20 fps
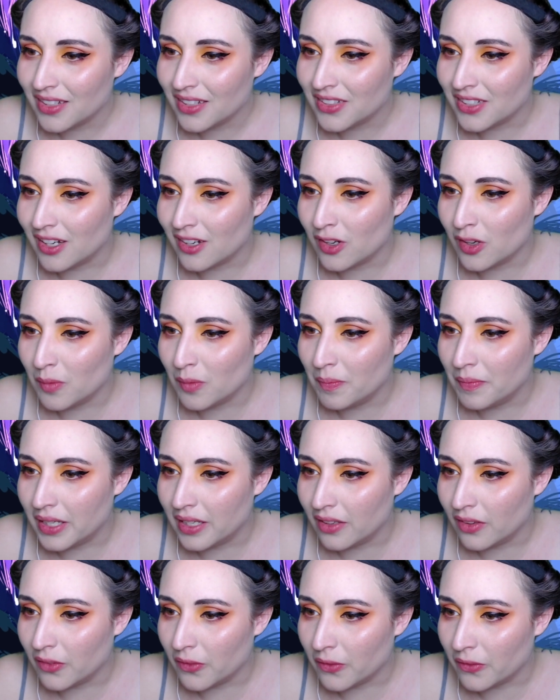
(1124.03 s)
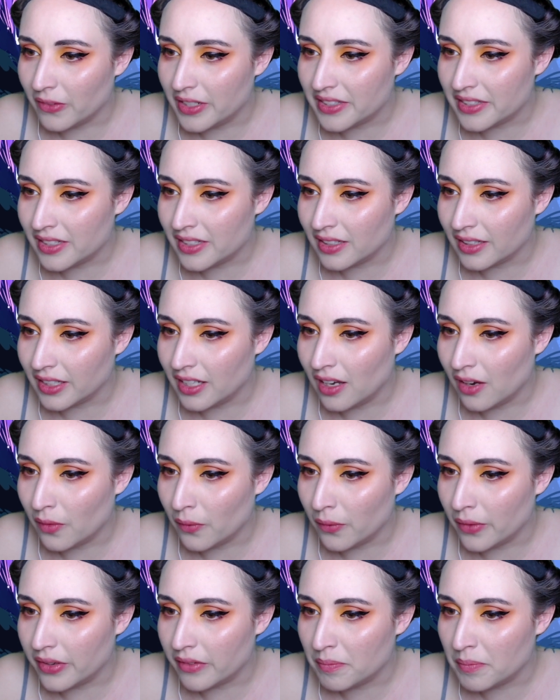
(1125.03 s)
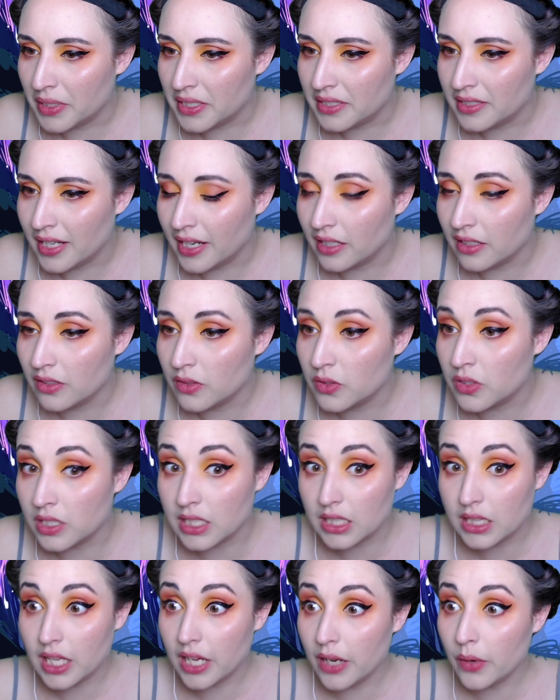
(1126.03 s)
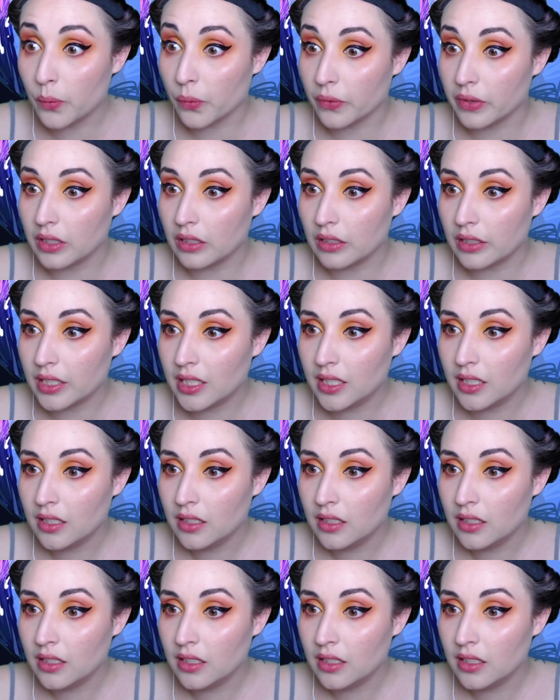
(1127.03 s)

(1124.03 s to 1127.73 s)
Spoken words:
Taco Bell recently got rid of potatoes. Did they really?